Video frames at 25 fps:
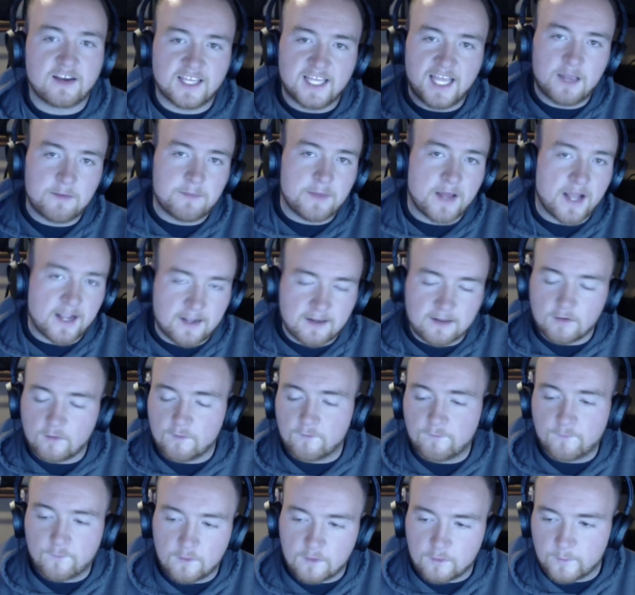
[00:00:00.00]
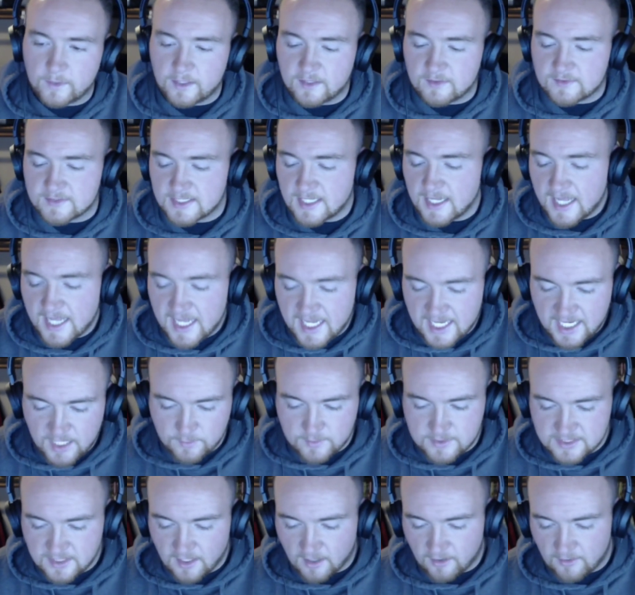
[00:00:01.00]
it came back on all 4 wheels. He
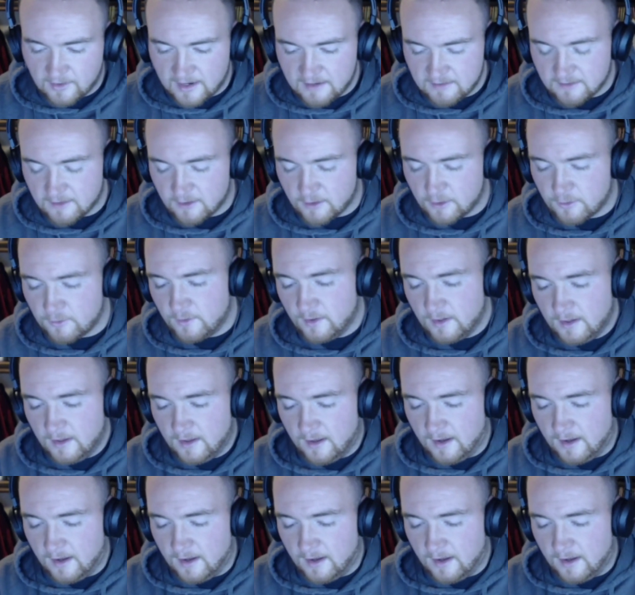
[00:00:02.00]
was all right, though.